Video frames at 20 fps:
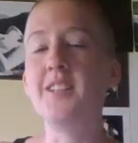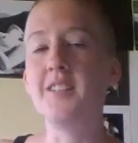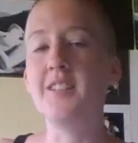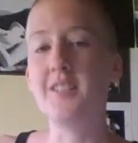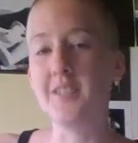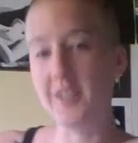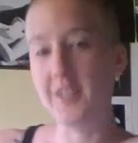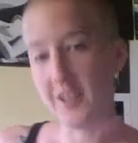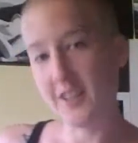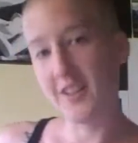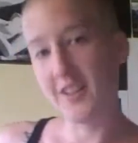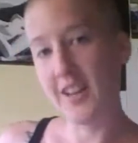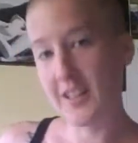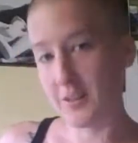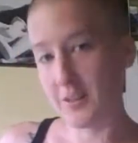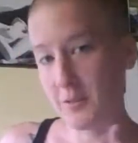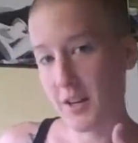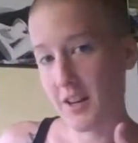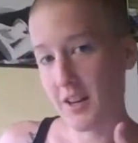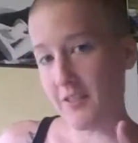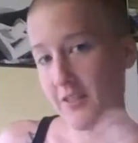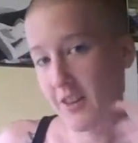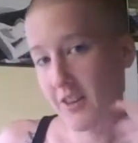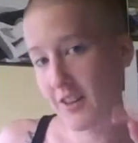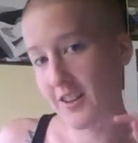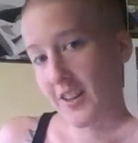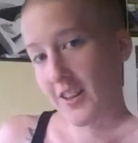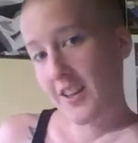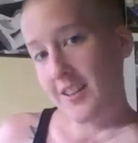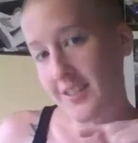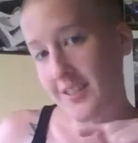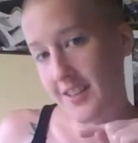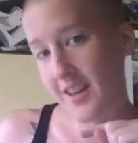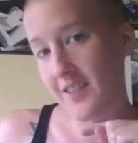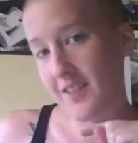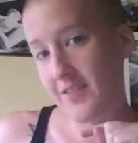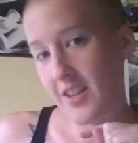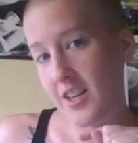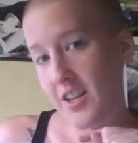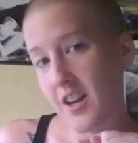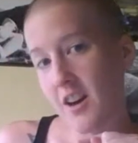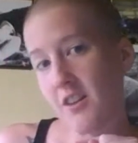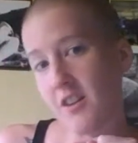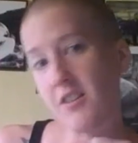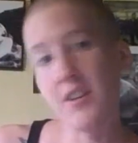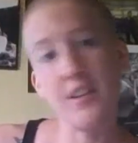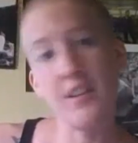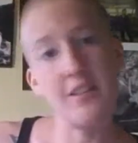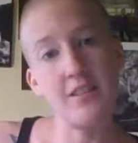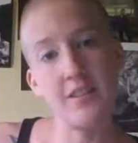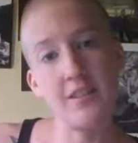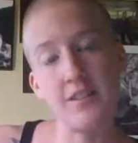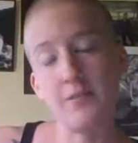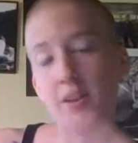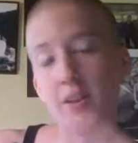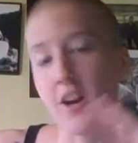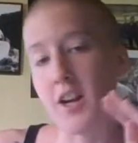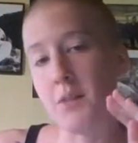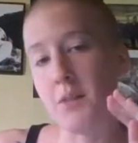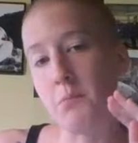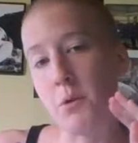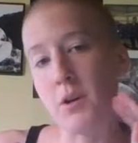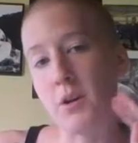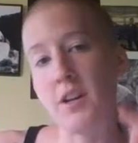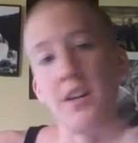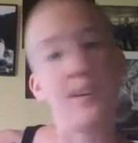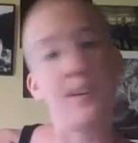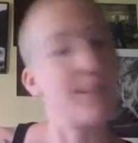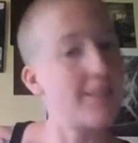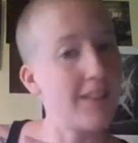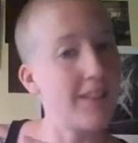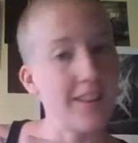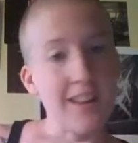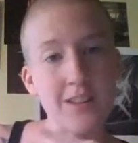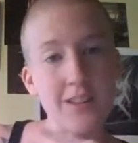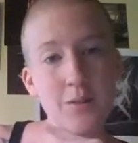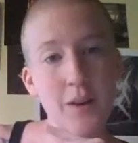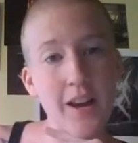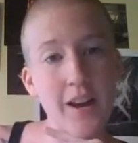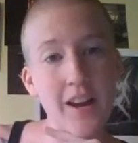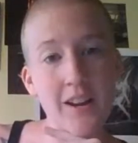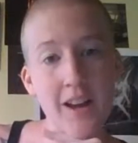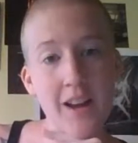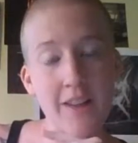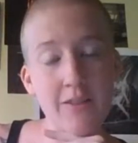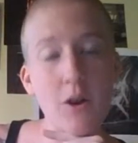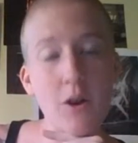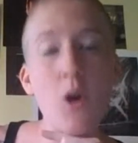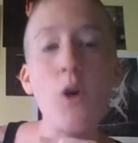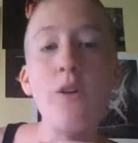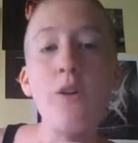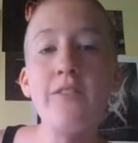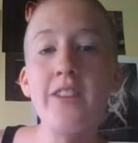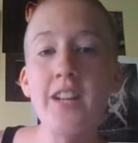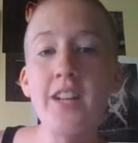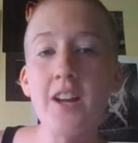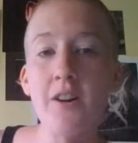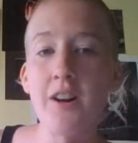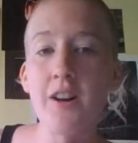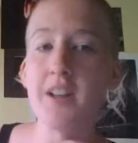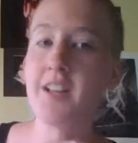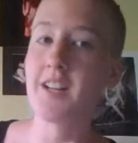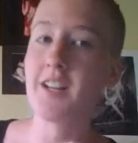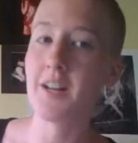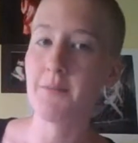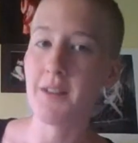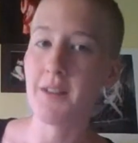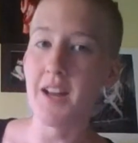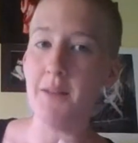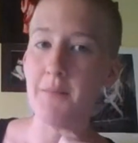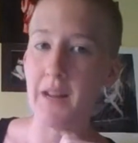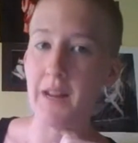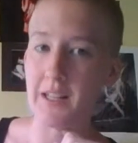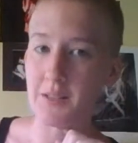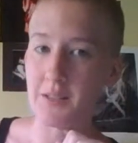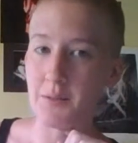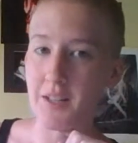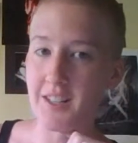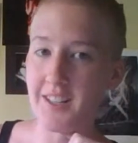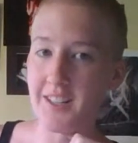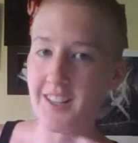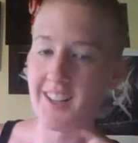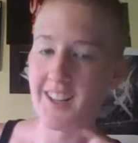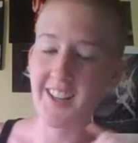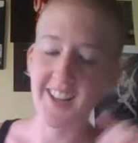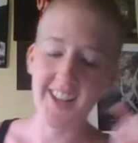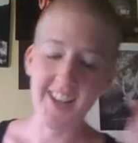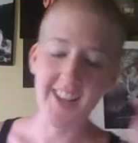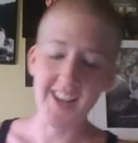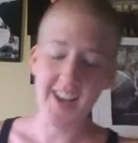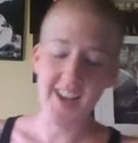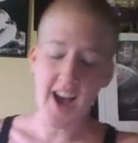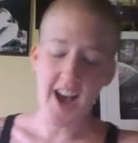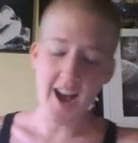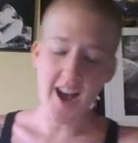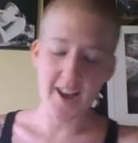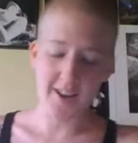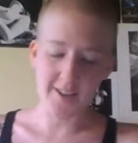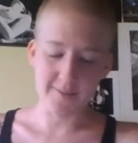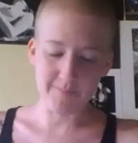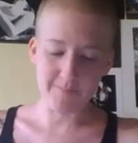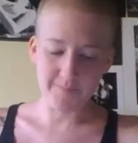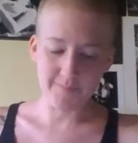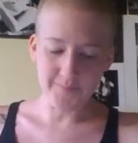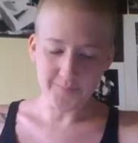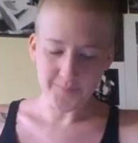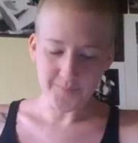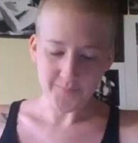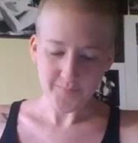Look next week for the consent video because it's very important. And that's why I have a whole video on it coming up next week. So